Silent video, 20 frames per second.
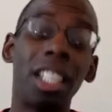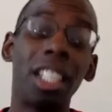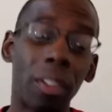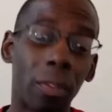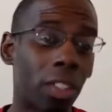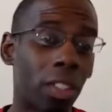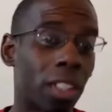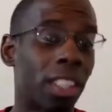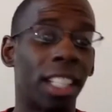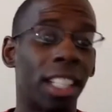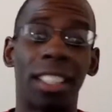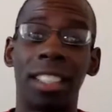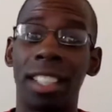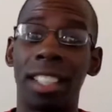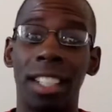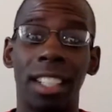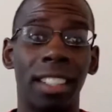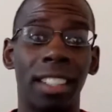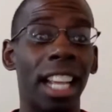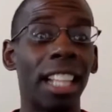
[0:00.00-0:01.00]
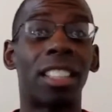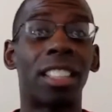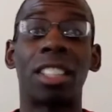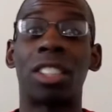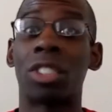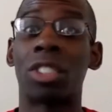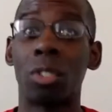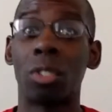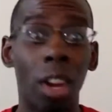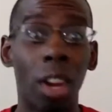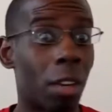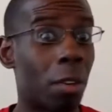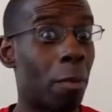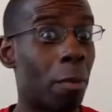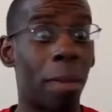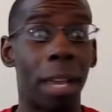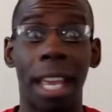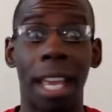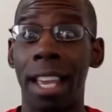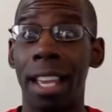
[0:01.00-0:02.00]
for 6 years. That's a struggle,
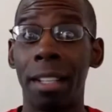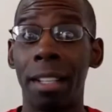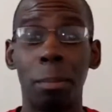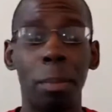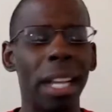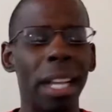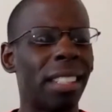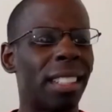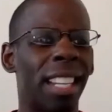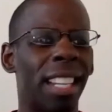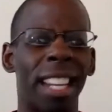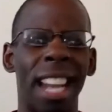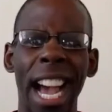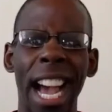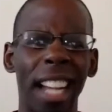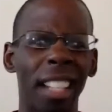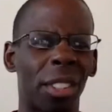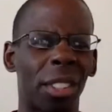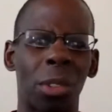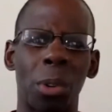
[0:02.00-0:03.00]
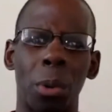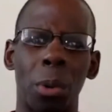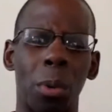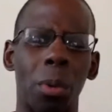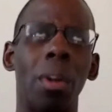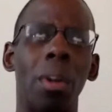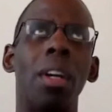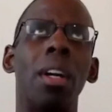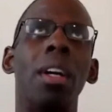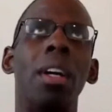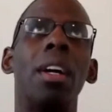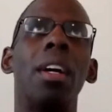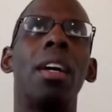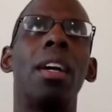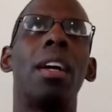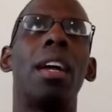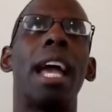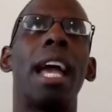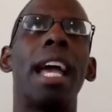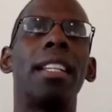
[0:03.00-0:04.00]
man, especially in high school.
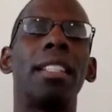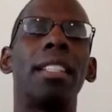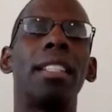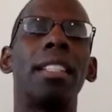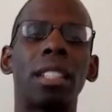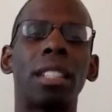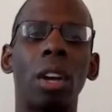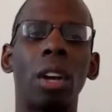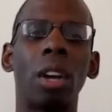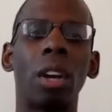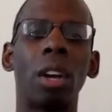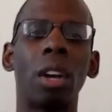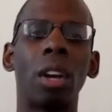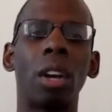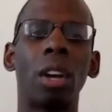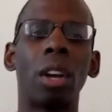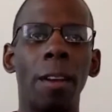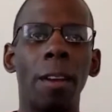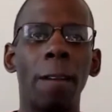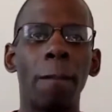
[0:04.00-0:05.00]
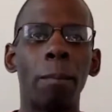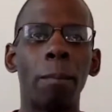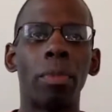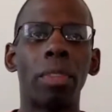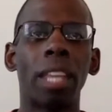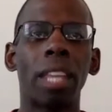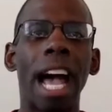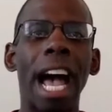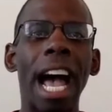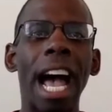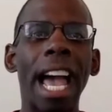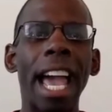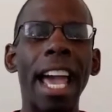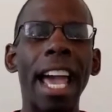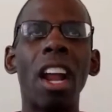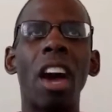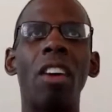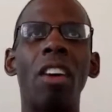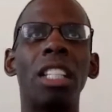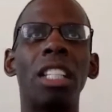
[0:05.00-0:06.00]
And so I had
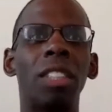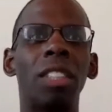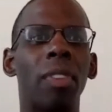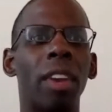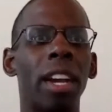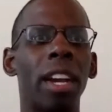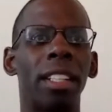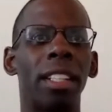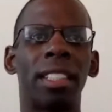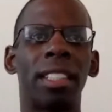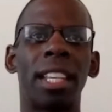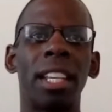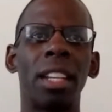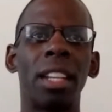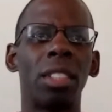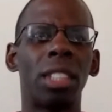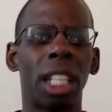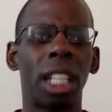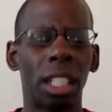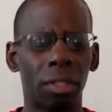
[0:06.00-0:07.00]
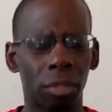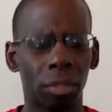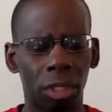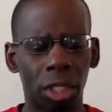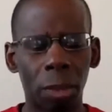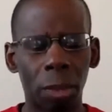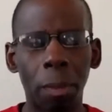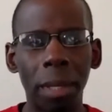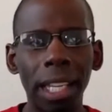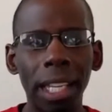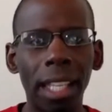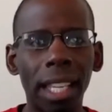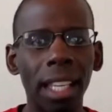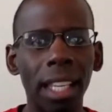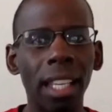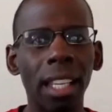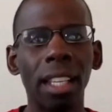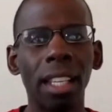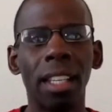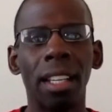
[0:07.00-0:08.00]
all these various skill sets from
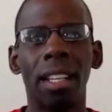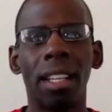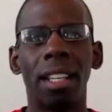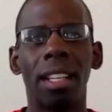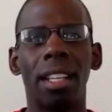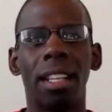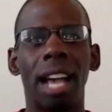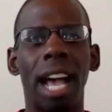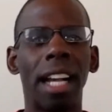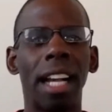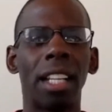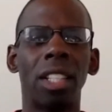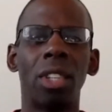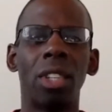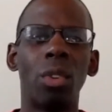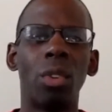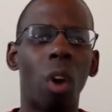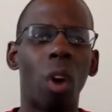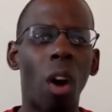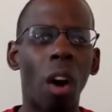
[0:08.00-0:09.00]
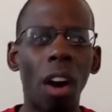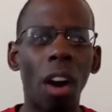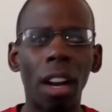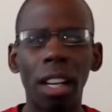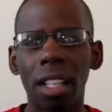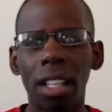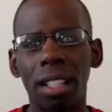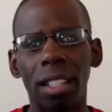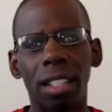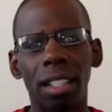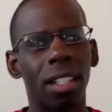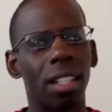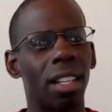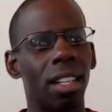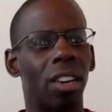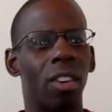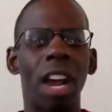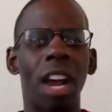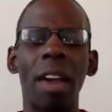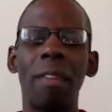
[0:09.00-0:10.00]
speaking. I could do art,
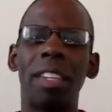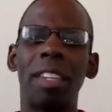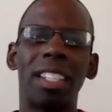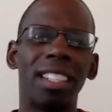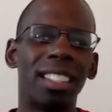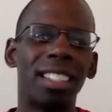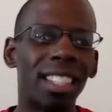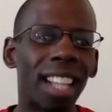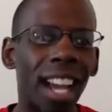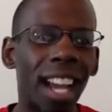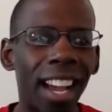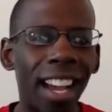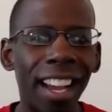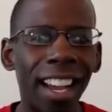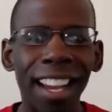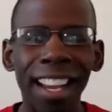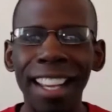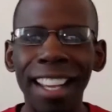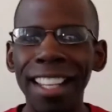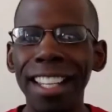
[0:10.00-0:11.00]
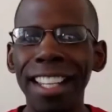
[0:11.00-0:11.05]
graphic design.